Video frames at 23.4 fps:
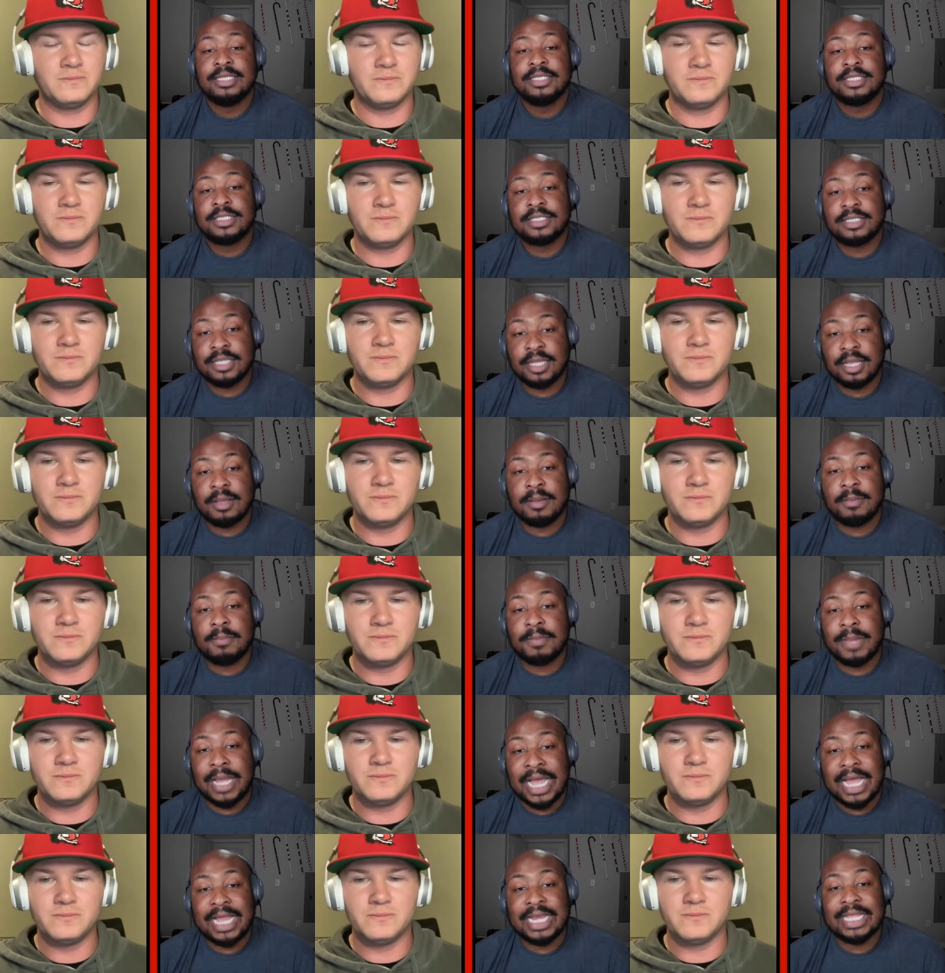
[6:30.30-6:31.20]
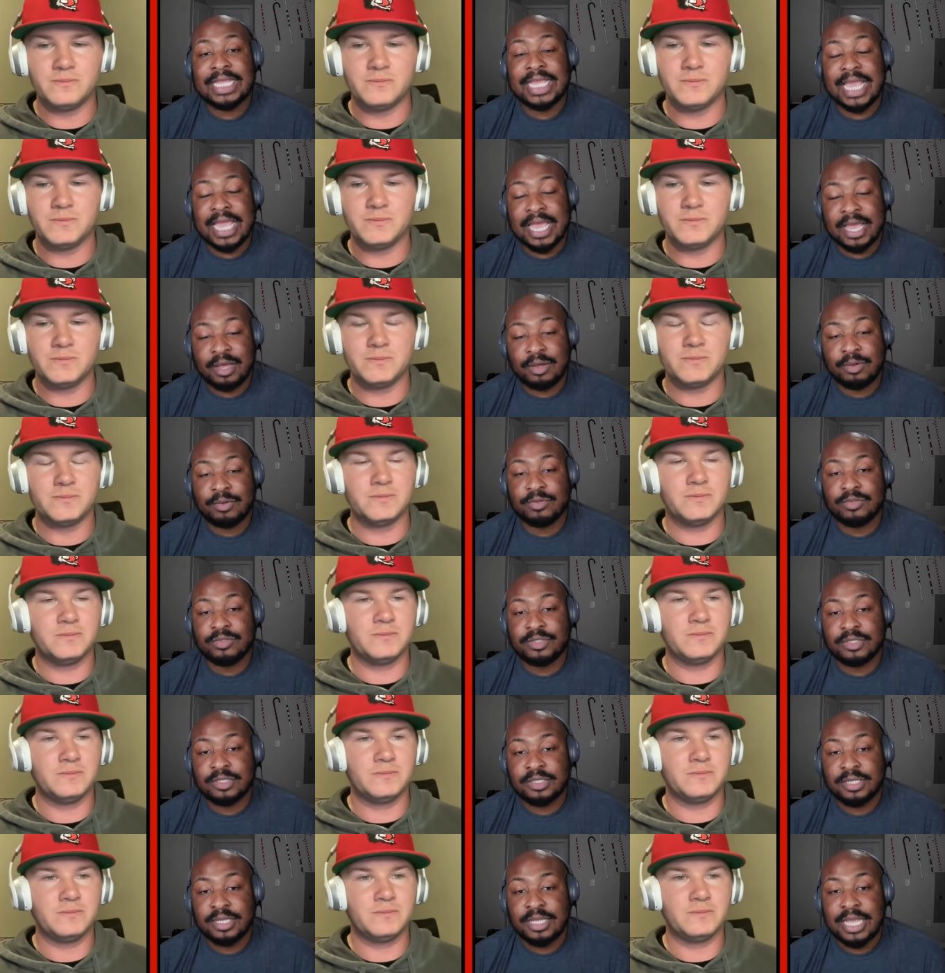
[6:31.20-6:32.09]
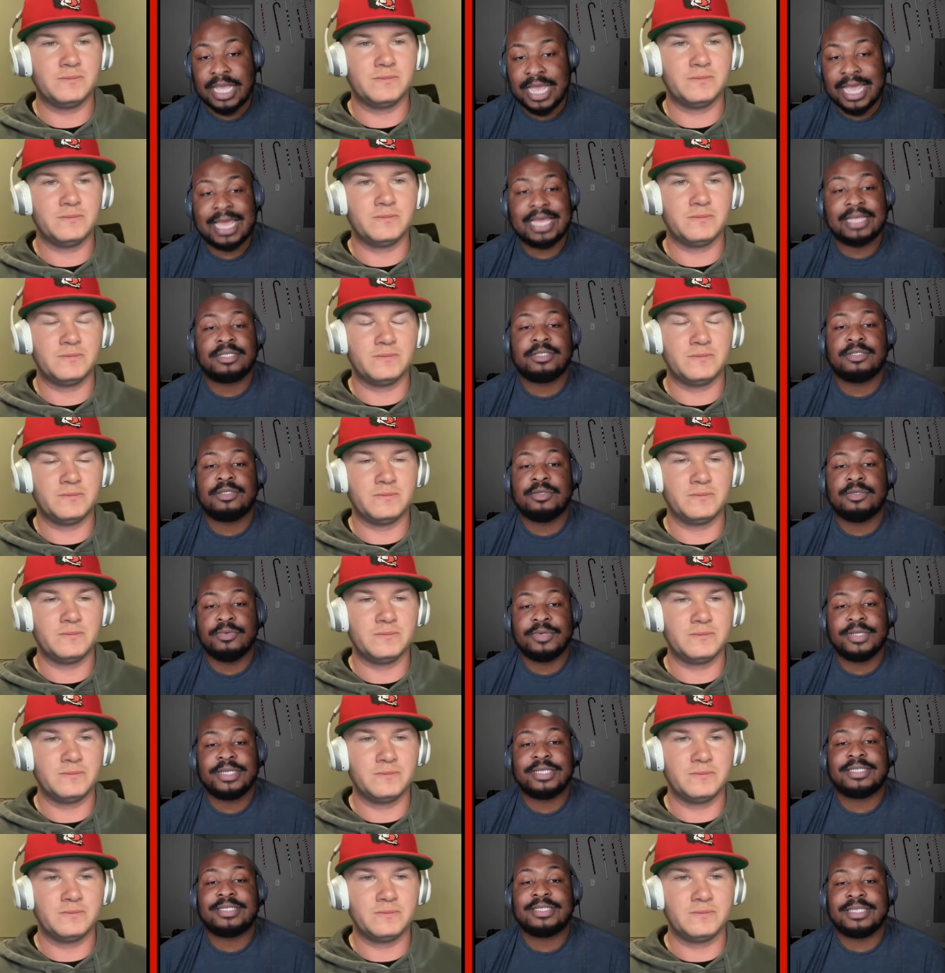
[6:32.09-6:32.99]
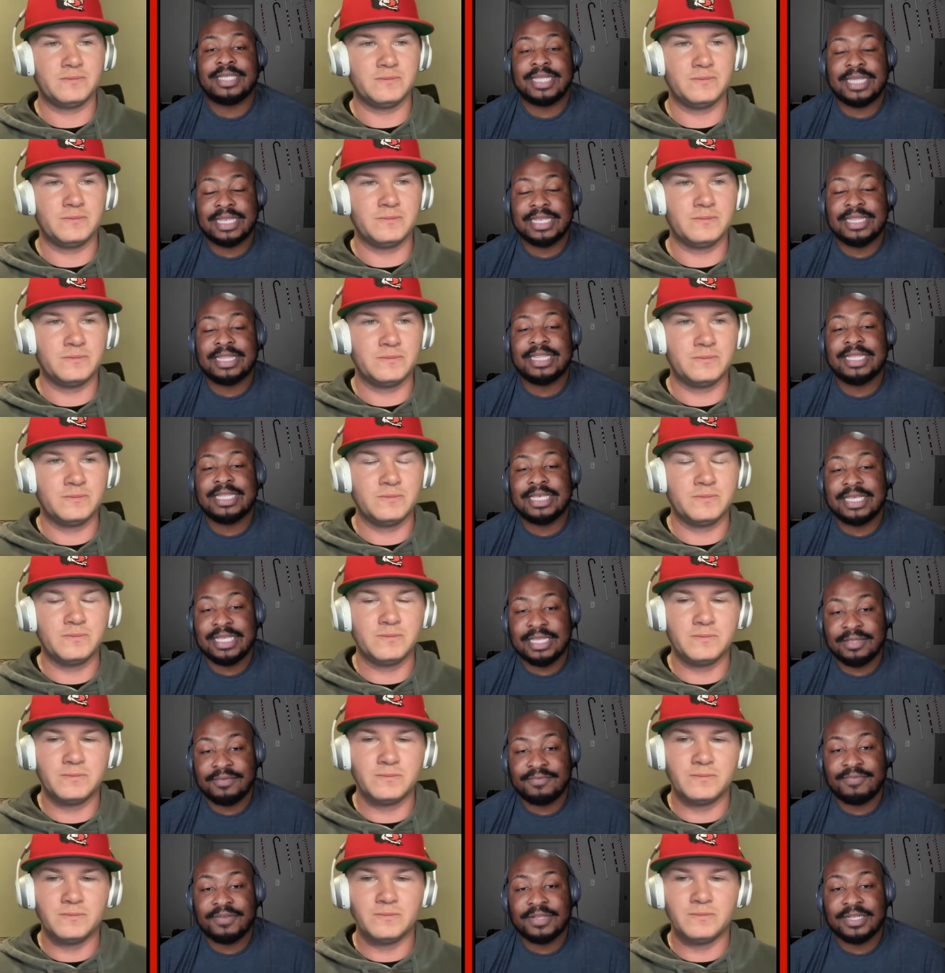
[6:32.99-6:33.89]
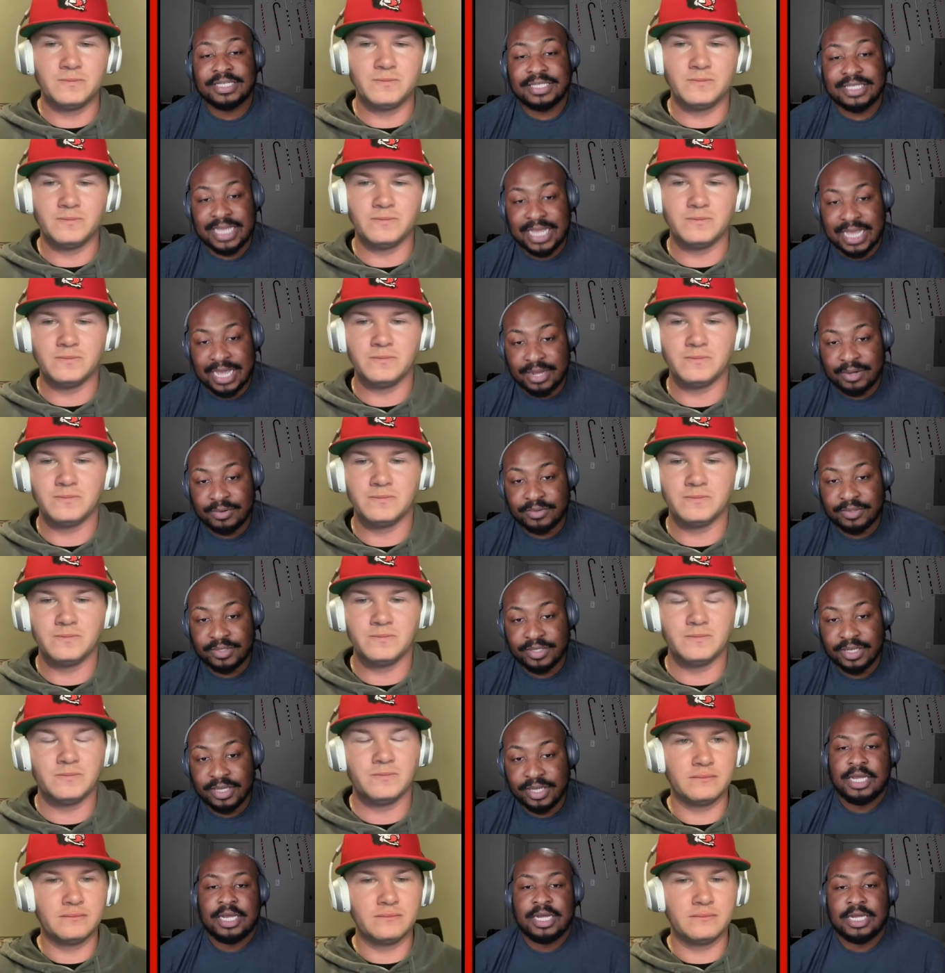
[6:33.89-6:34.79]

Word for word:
Speaker 1: Somebody else has to extend the defense out.